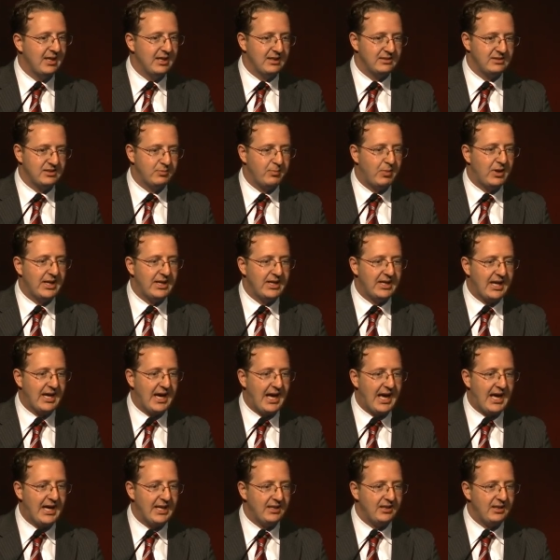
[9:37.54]
spike
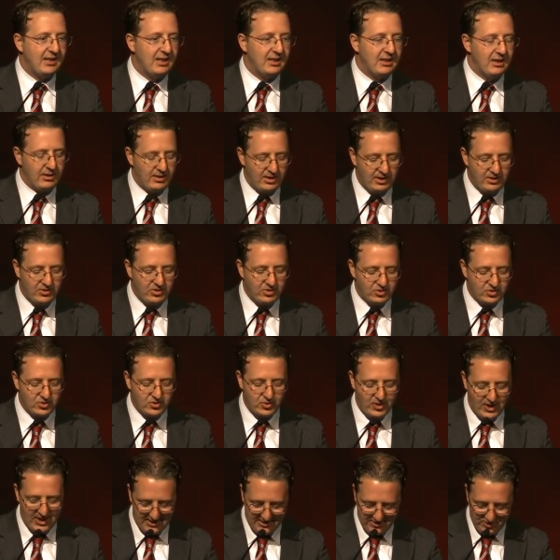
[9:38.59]
had in your
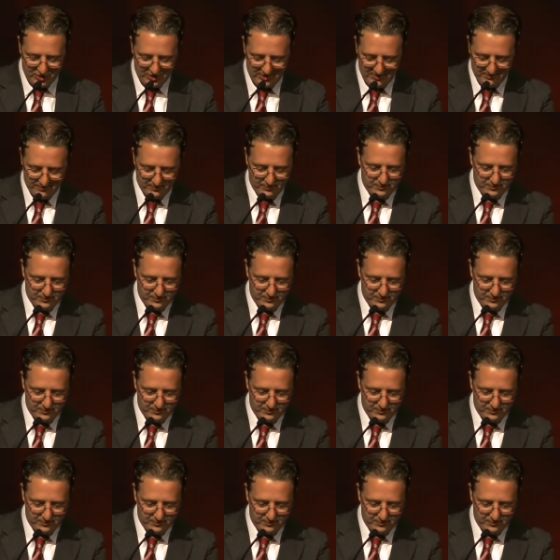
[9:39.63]
strategy.